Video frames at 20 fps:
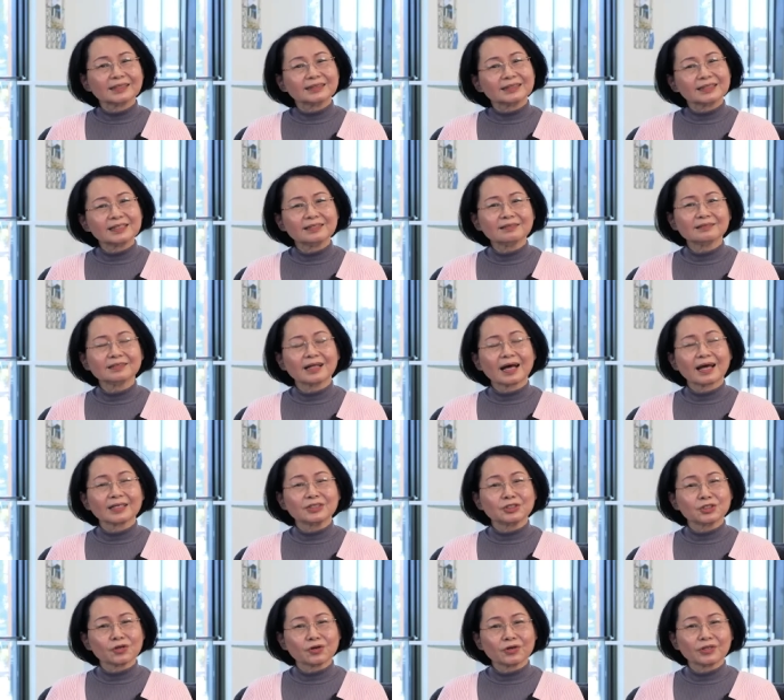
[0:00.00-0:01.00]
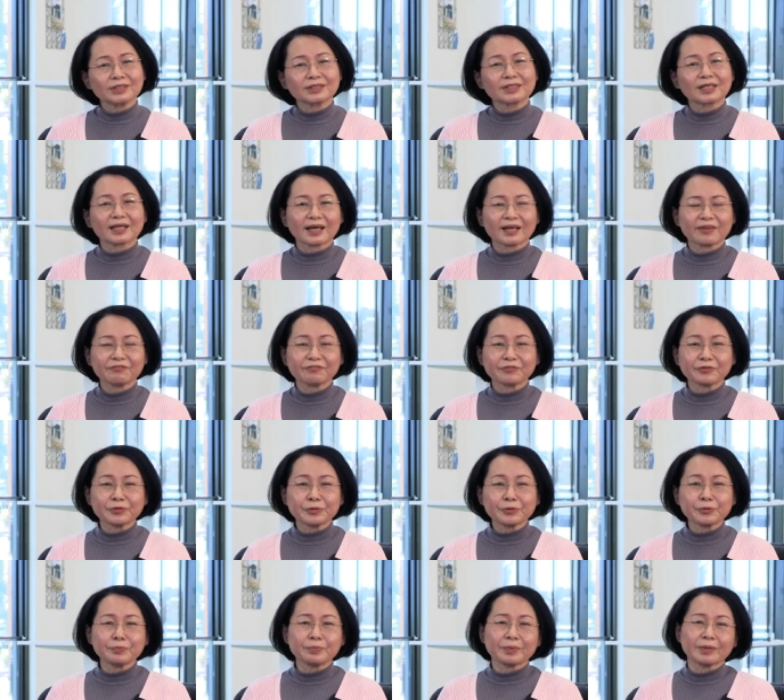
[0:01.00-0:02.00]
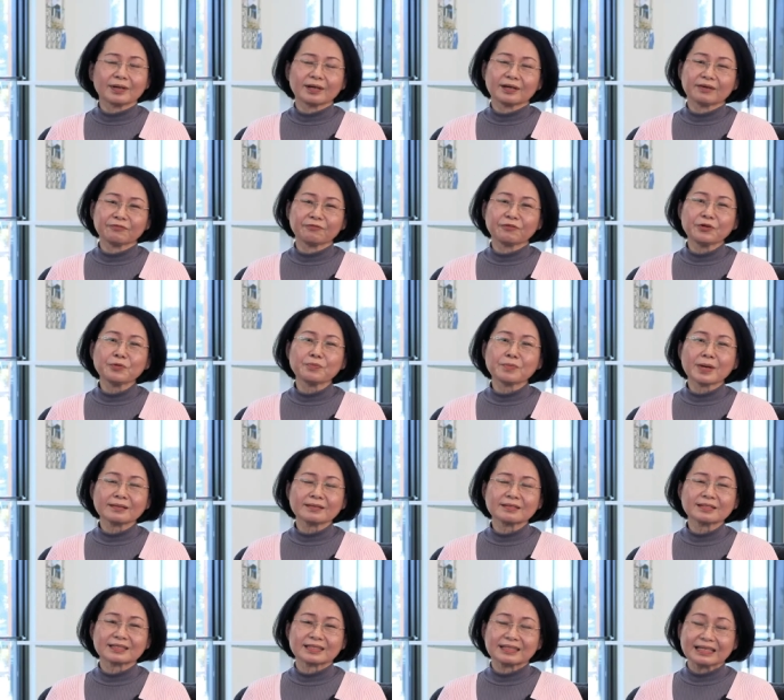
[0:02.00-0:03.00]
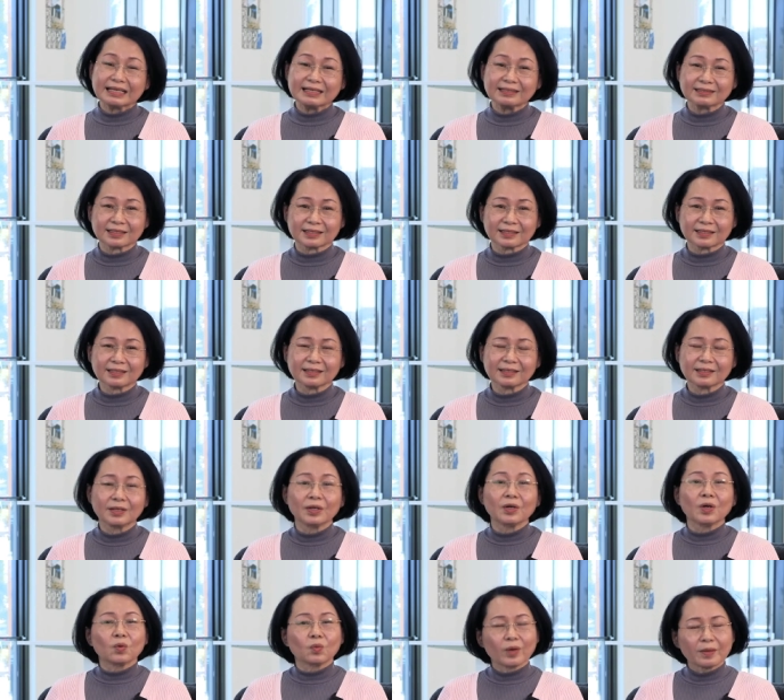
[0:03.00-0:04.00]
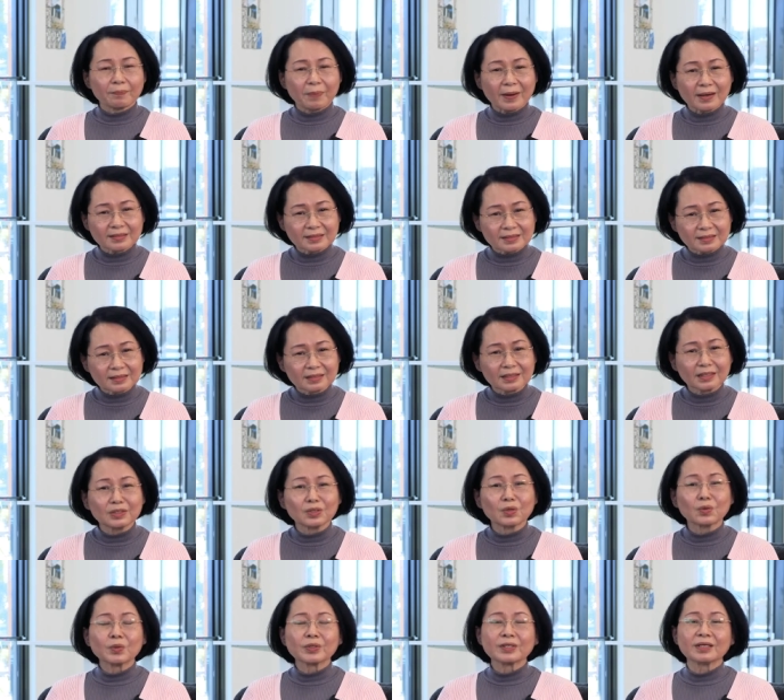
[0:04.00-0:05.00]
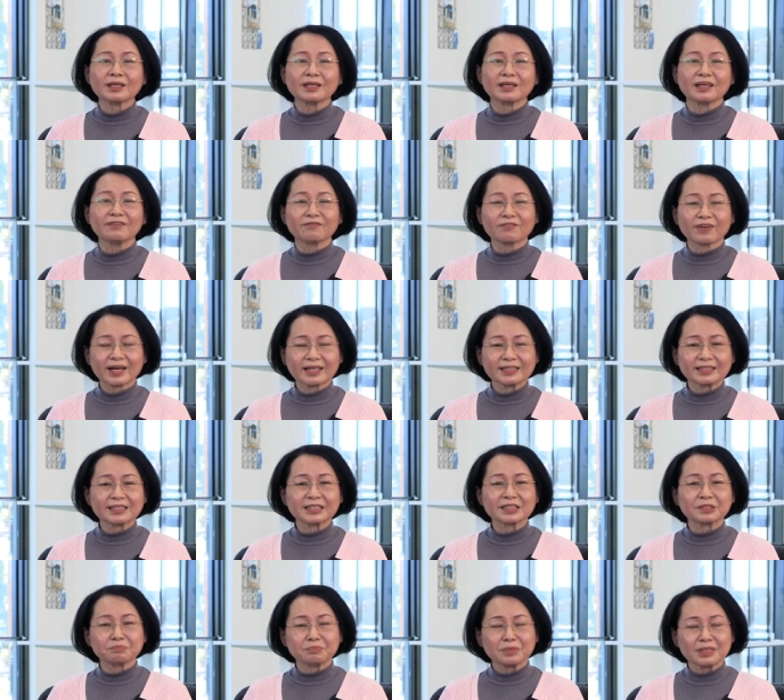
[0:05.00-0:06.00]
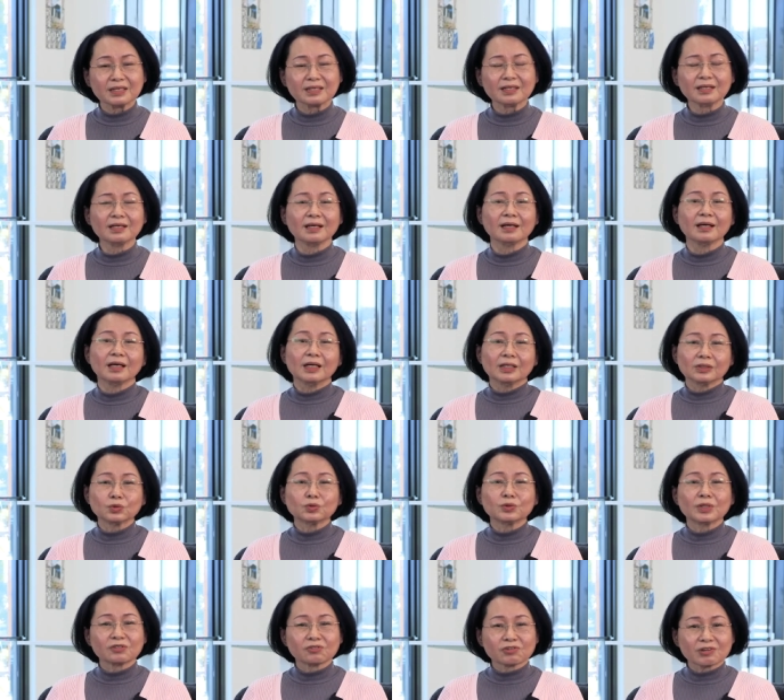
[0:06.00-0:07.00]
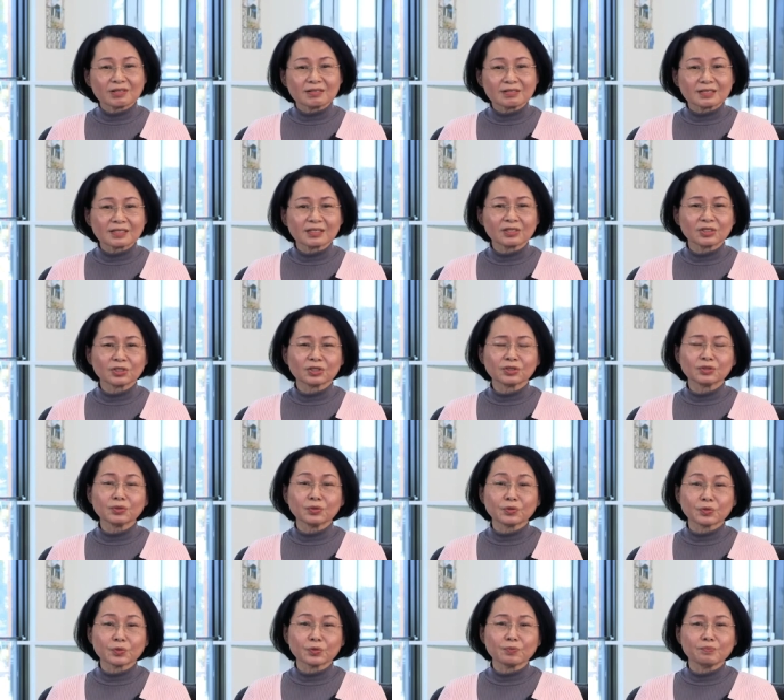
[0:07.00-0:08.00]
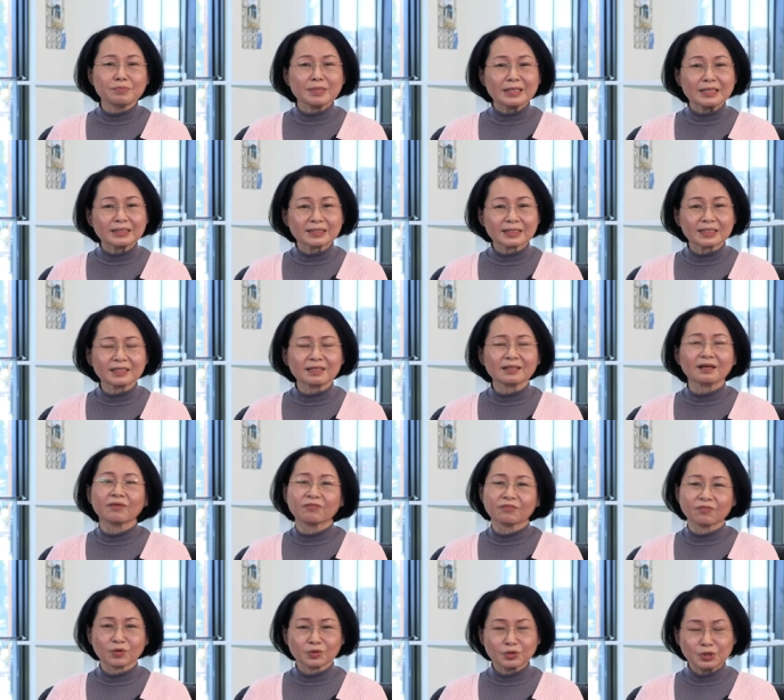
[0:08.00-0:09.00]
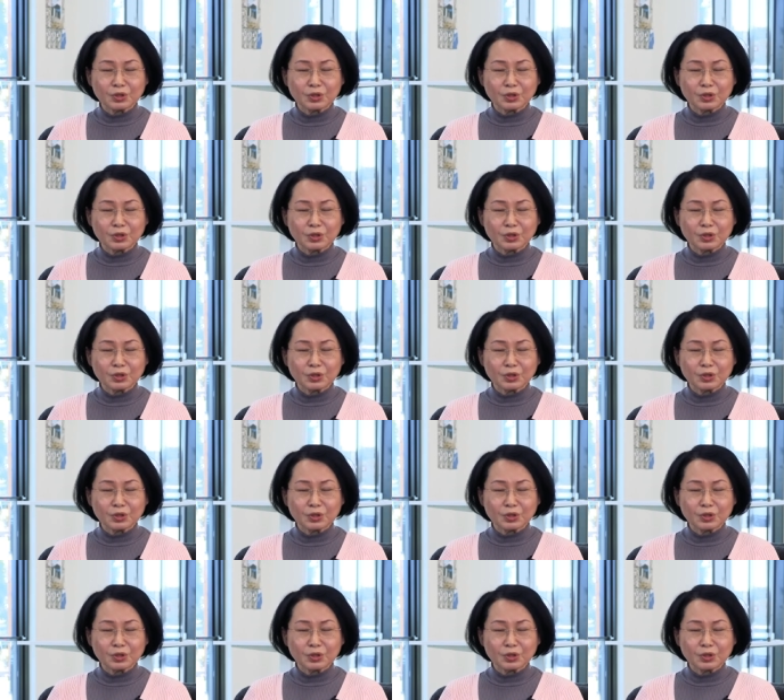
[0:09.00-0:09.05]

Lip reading: Until I joined the life group a few months later, where Pastor Inoki invited me to the transition group meeting for